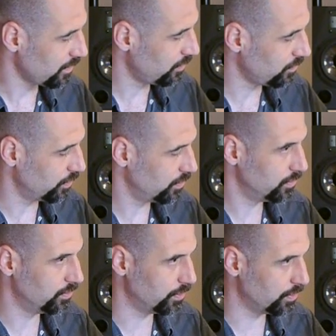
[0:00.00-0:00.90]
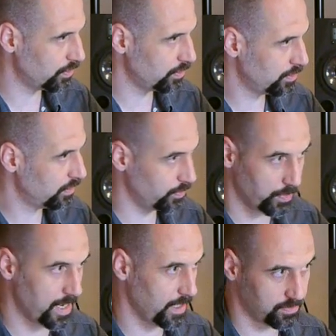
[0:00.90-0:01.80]
So do,
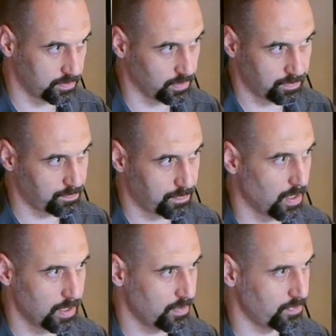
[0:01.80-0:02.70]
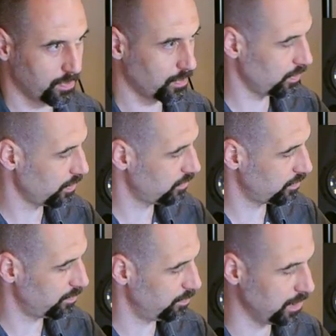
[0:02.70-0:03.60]
re is not part of the chord,
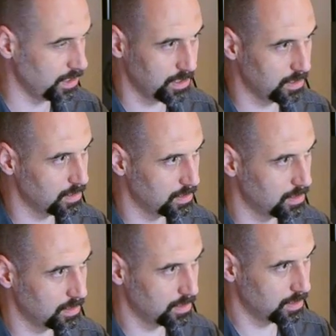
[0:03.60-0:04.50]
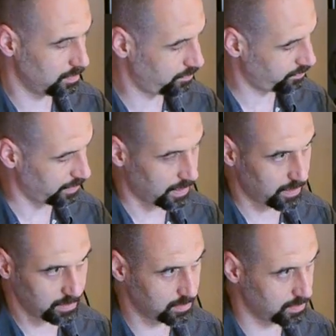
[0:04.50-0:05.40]
so mi,
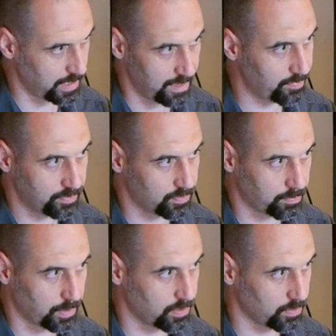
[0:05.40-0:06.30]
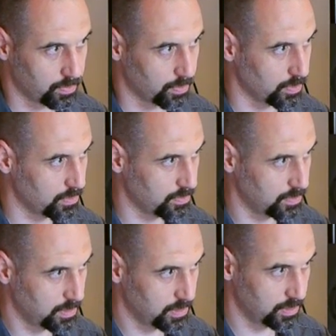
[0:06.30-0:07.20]
fa, F is not part of the chord,
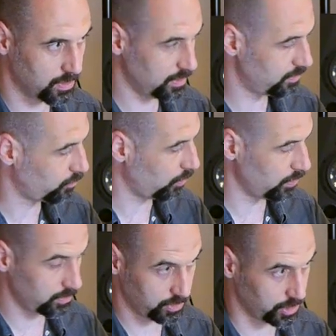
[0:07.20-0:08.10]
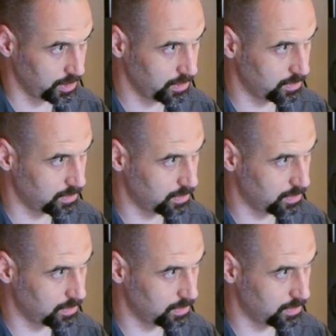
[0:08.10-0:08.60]
sol, G.